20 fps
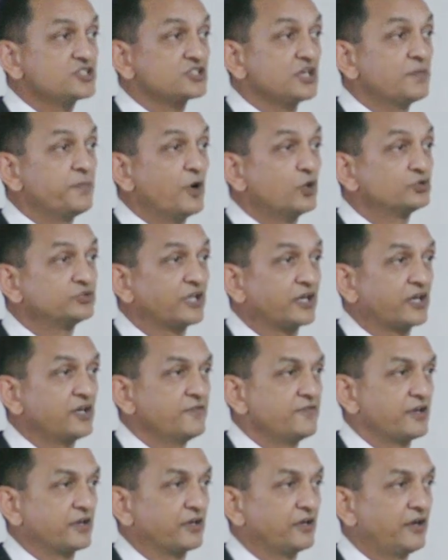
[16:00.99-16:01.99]
is about the
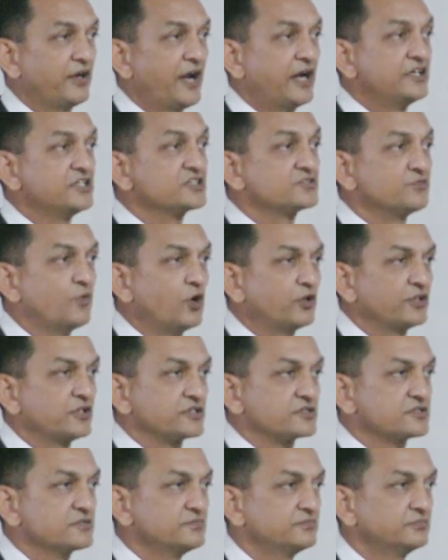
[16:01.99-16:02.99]
river and its
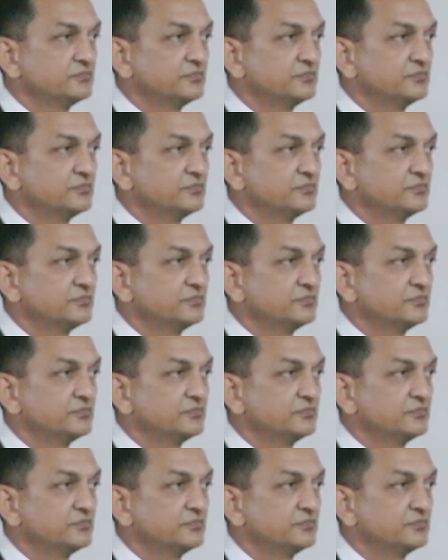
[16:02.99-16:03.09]
waters.